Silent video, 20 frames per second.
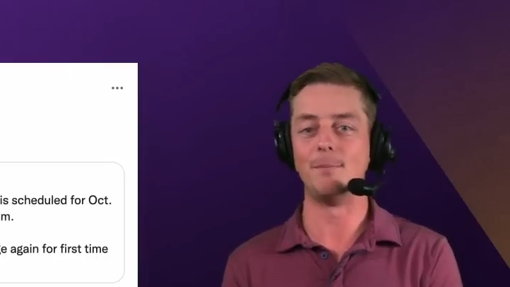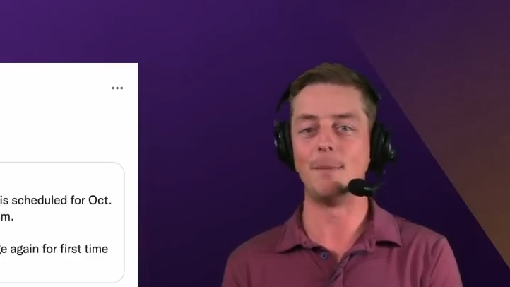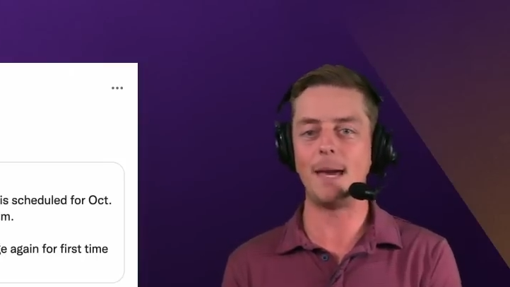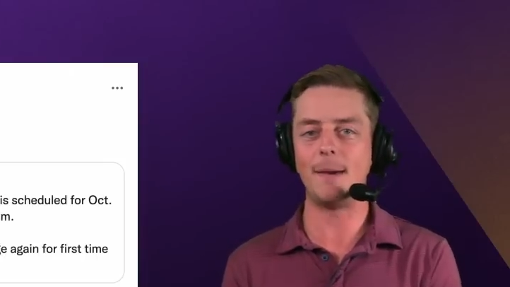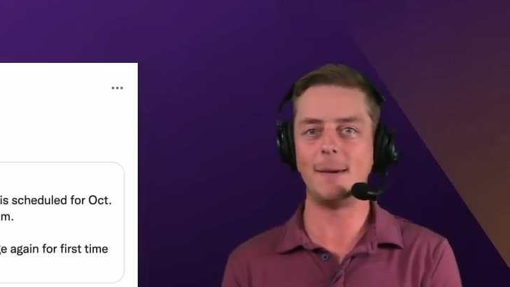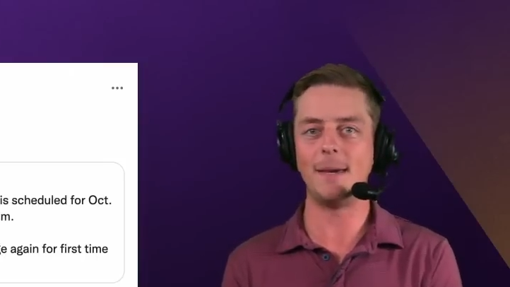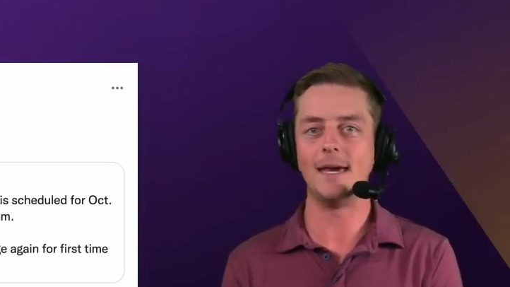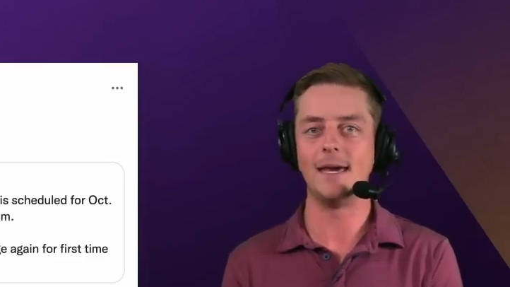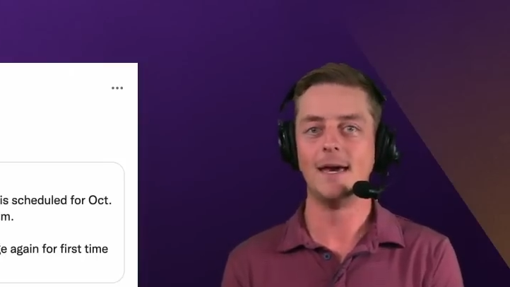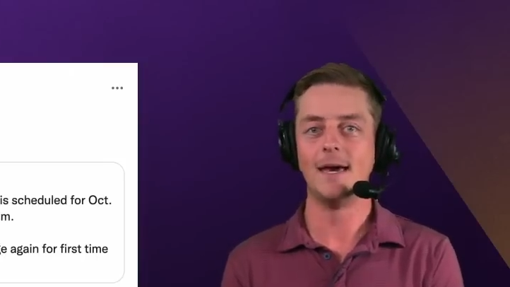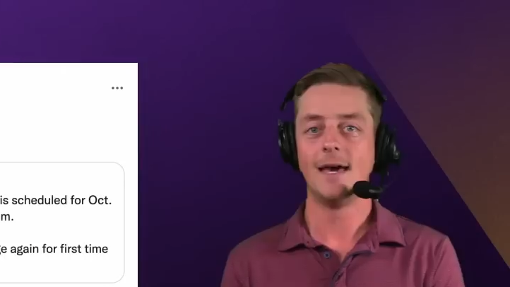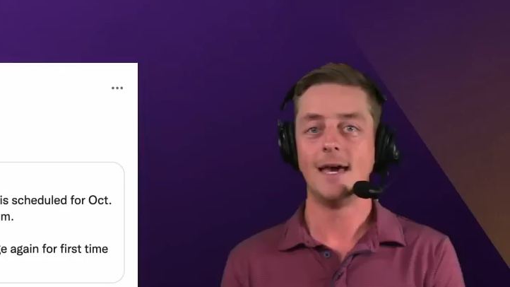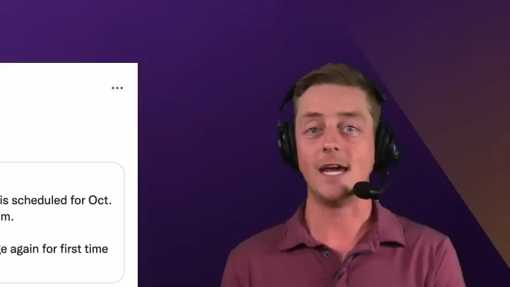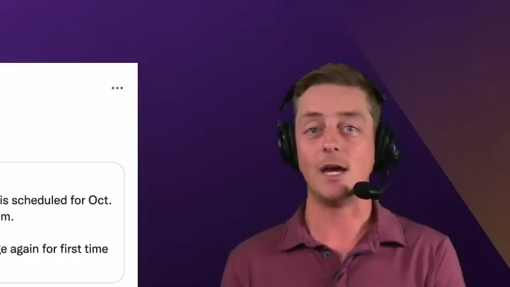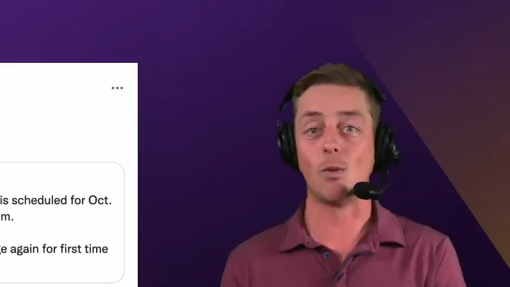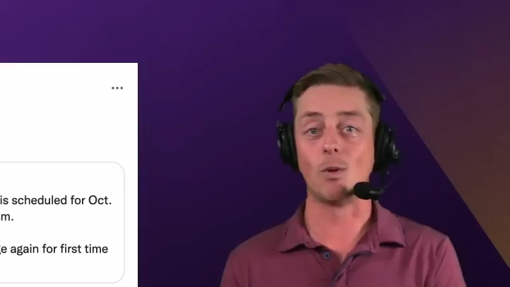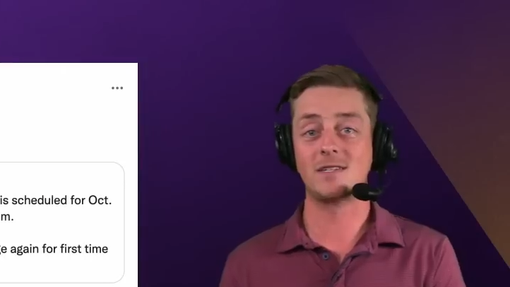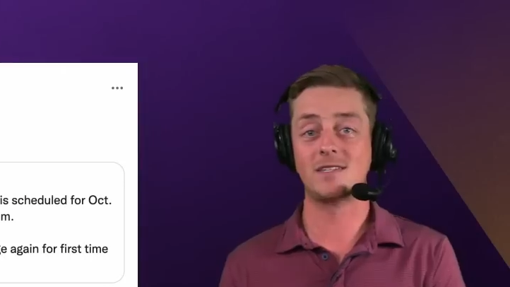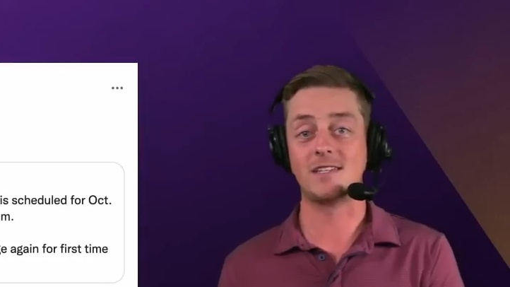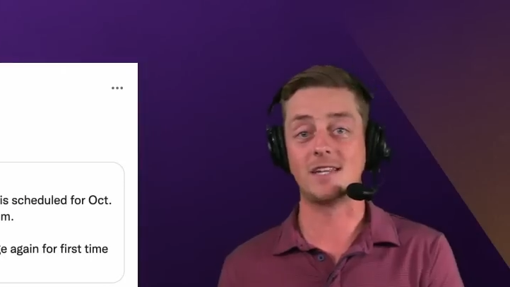Maybe he
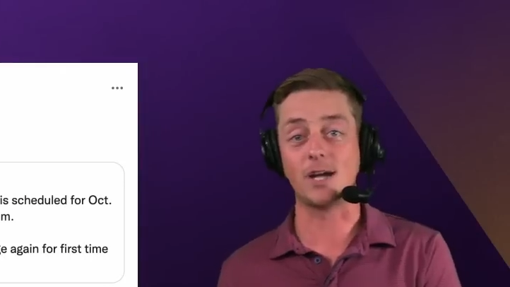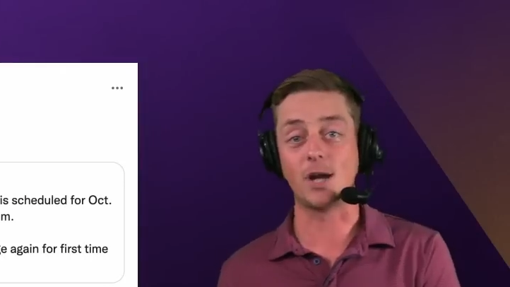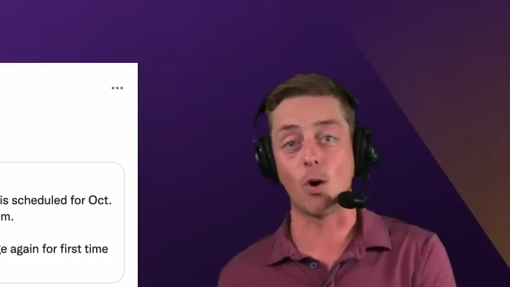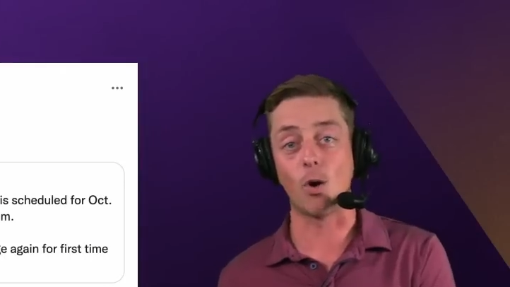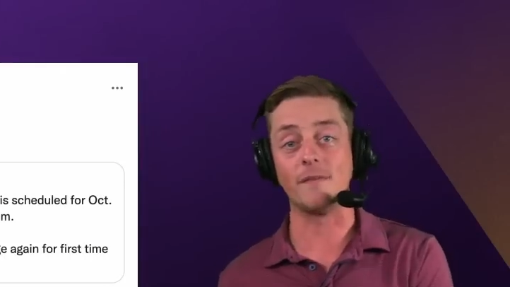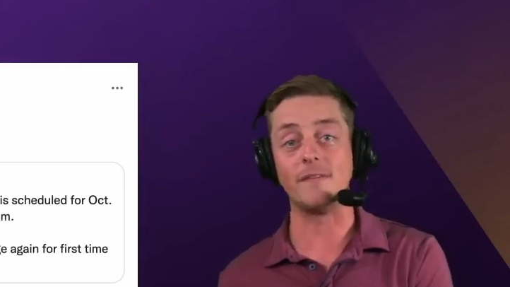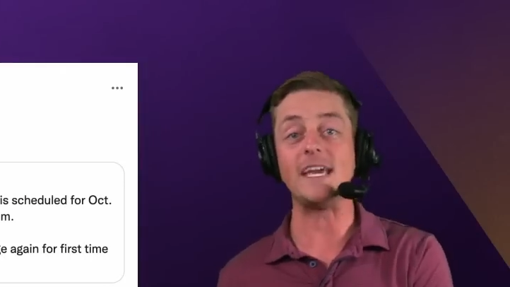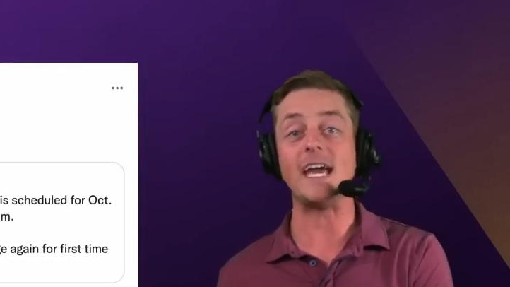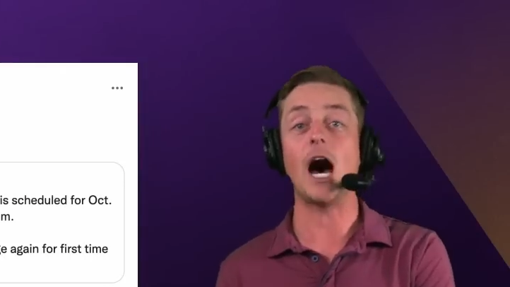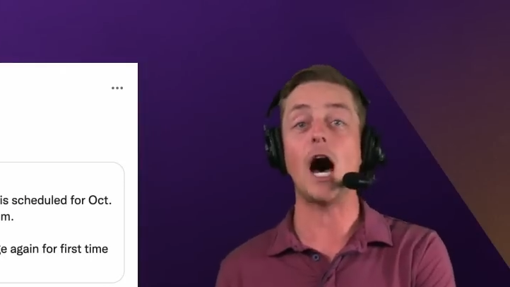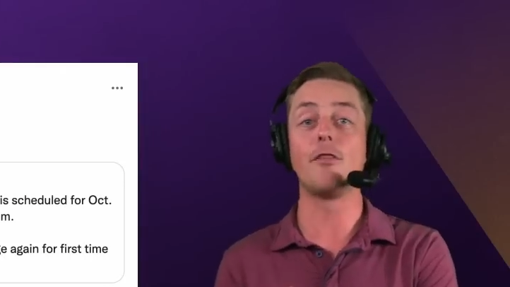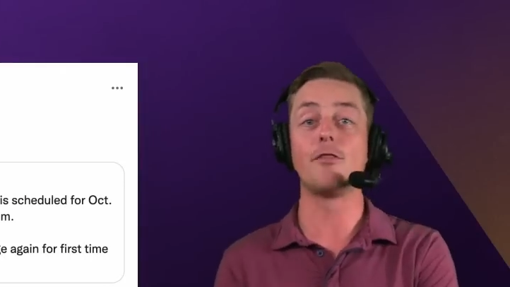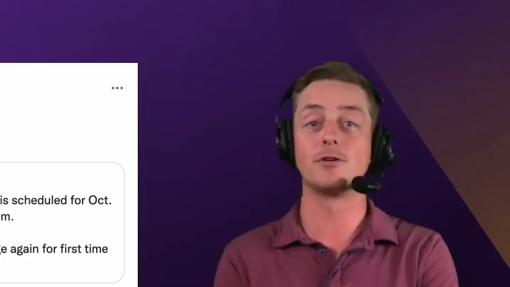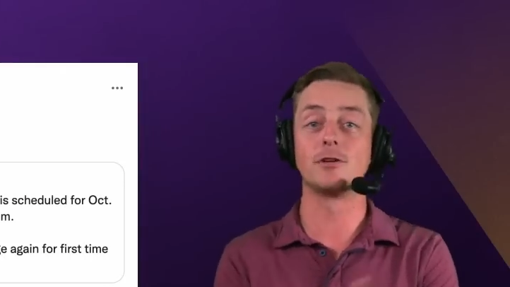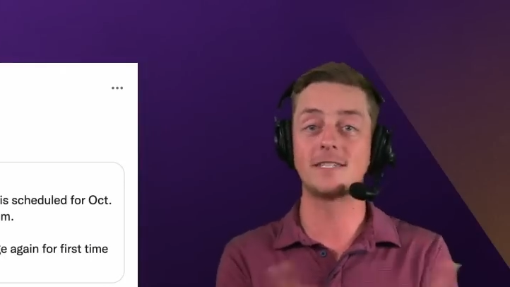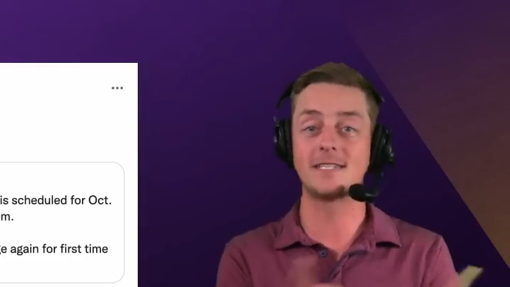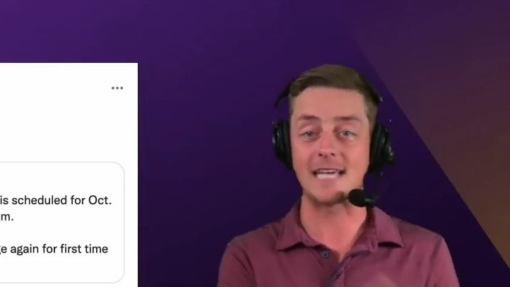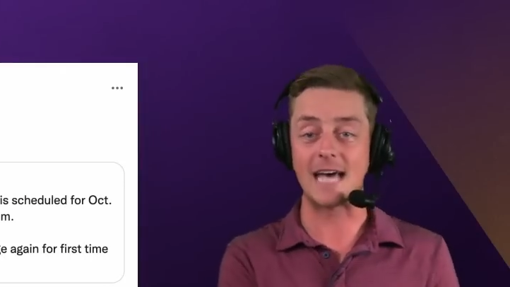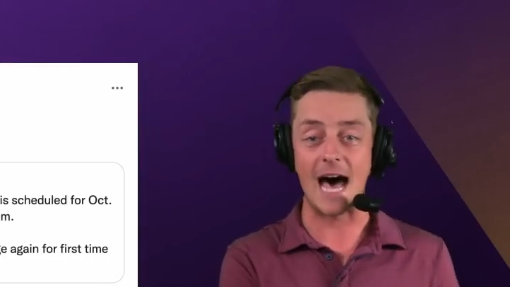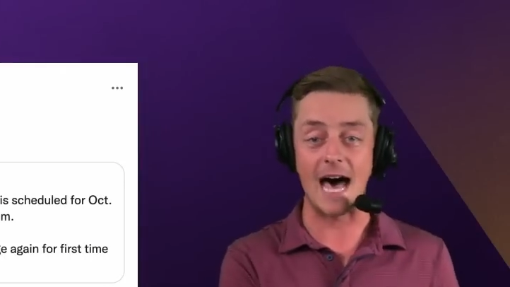wants to go on the other
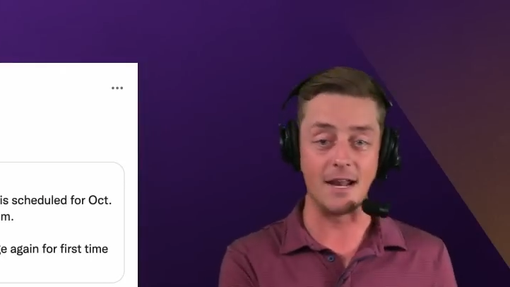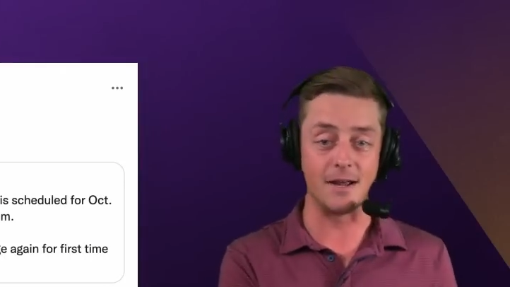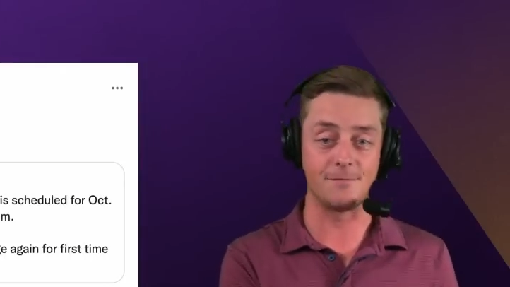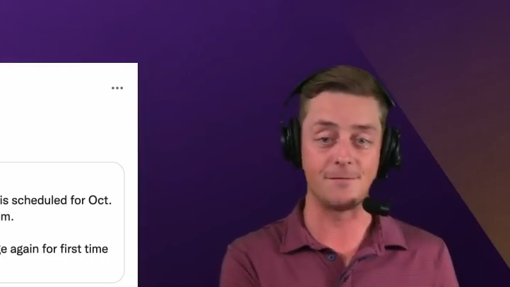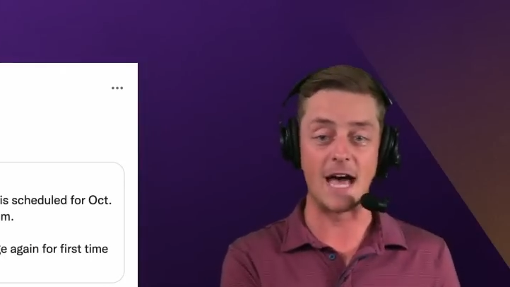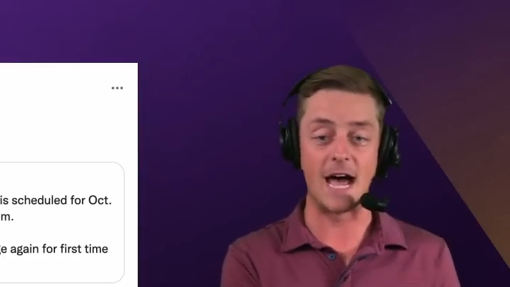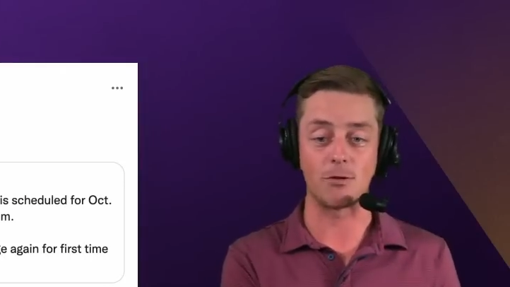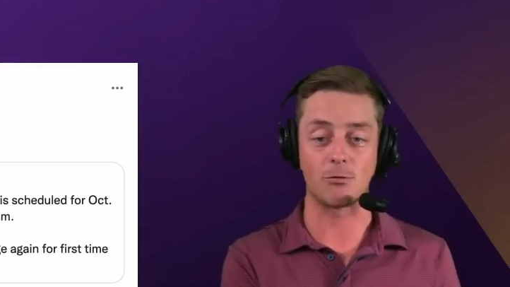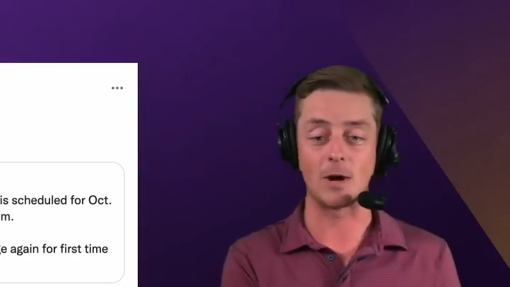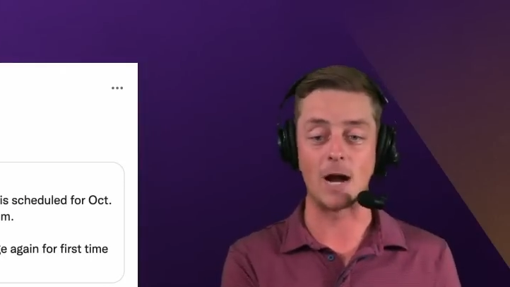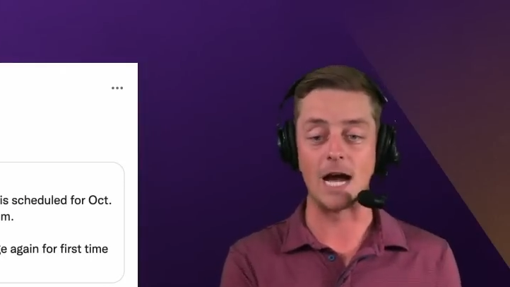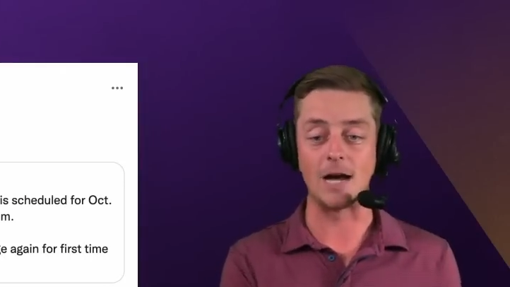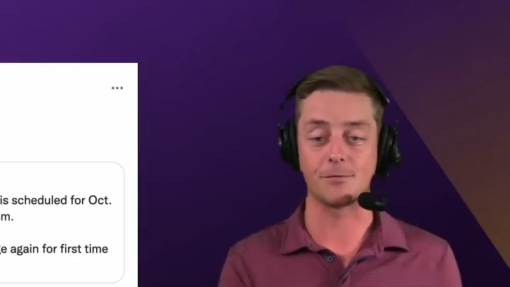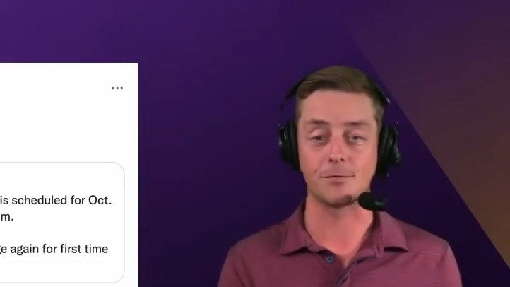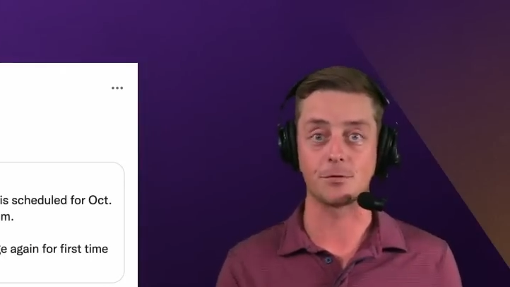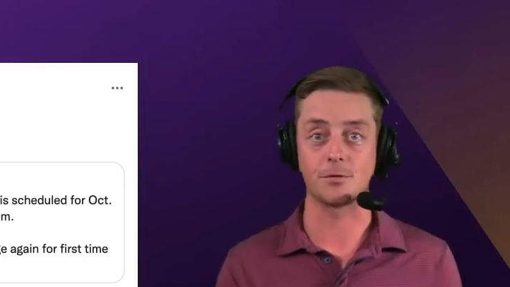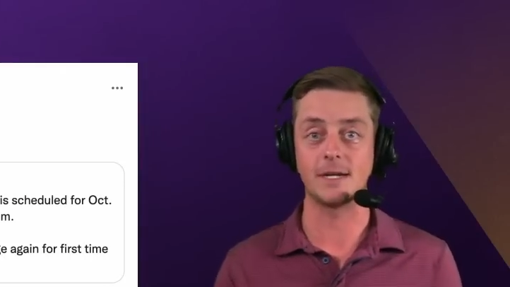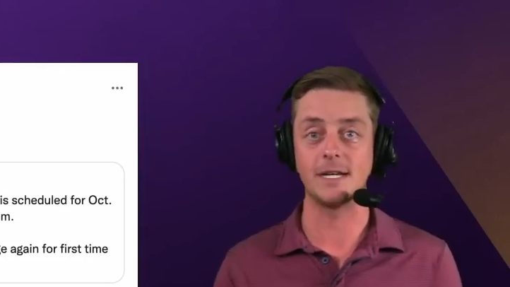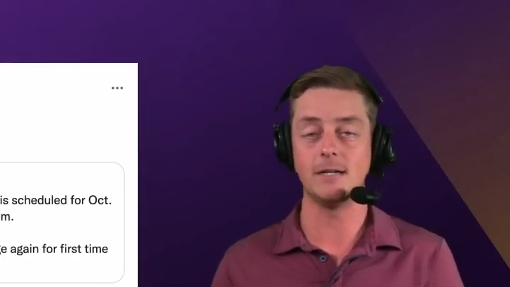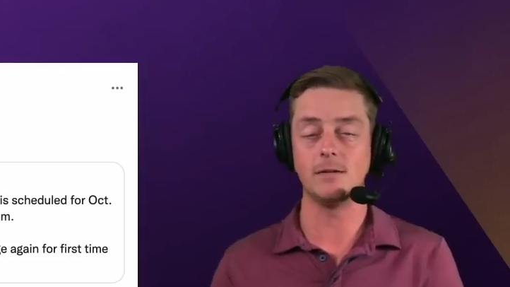side of that
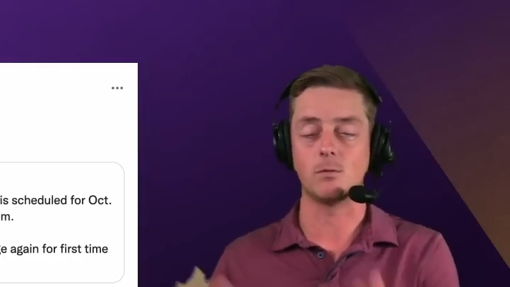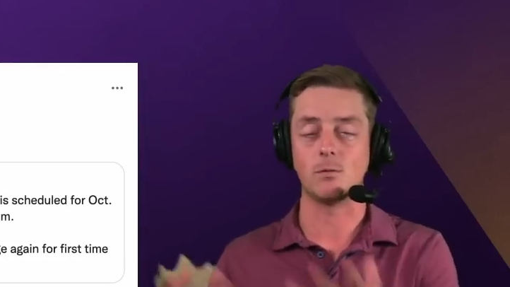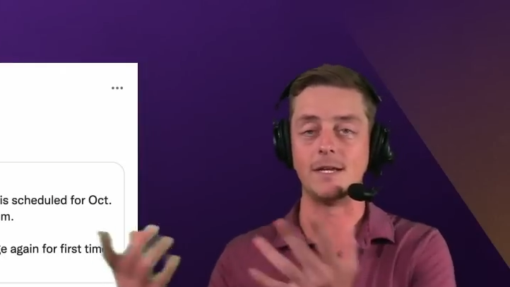rivalry.